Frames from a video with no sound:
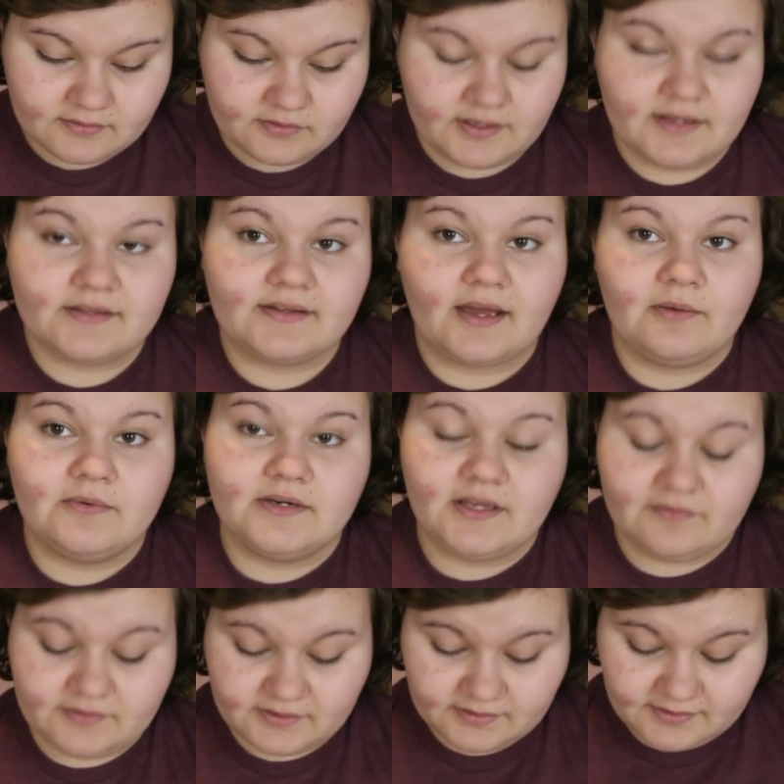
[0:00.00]
So yes, I would
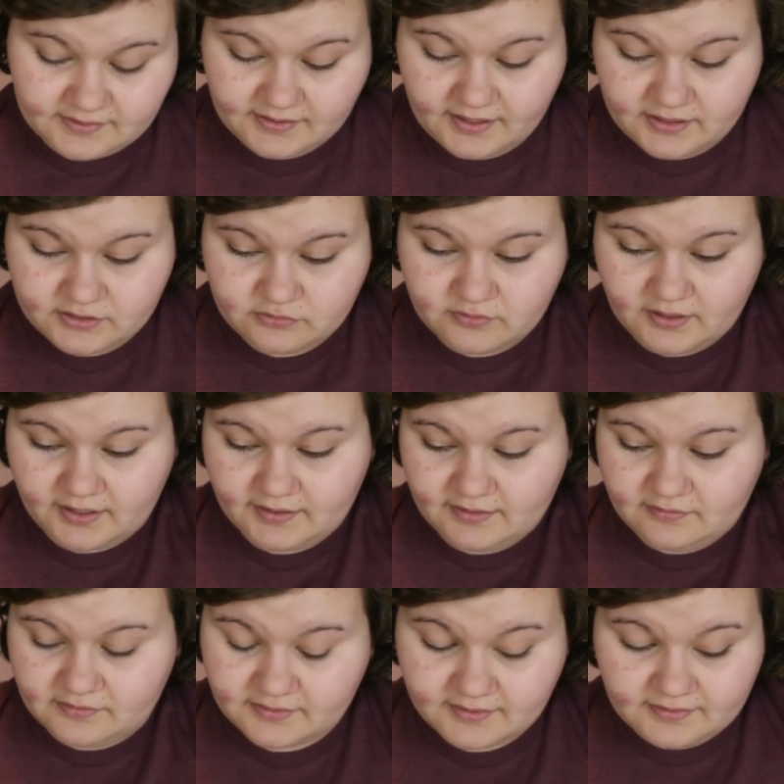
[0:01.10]
definitely say do not
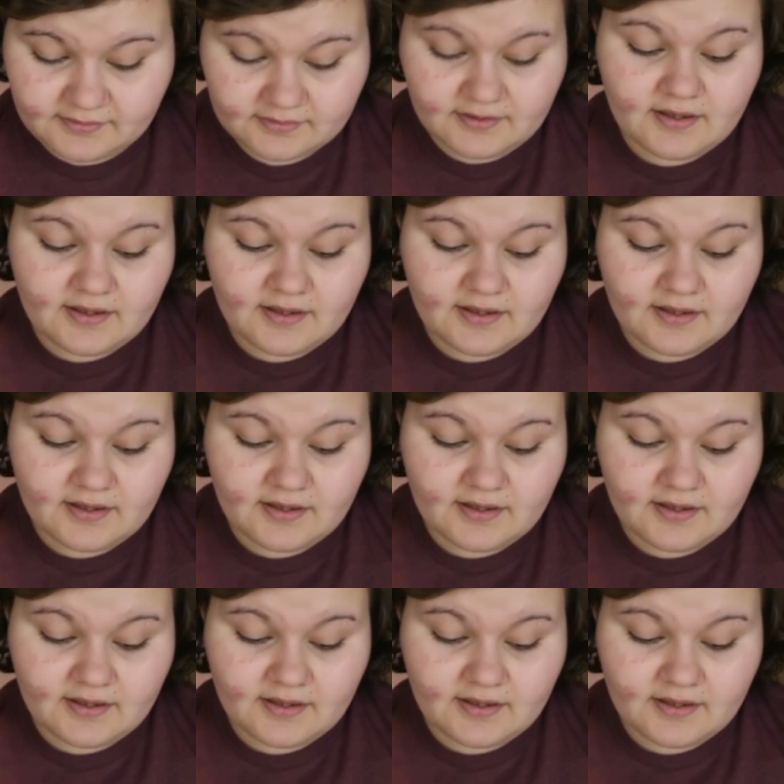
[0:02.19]
use this.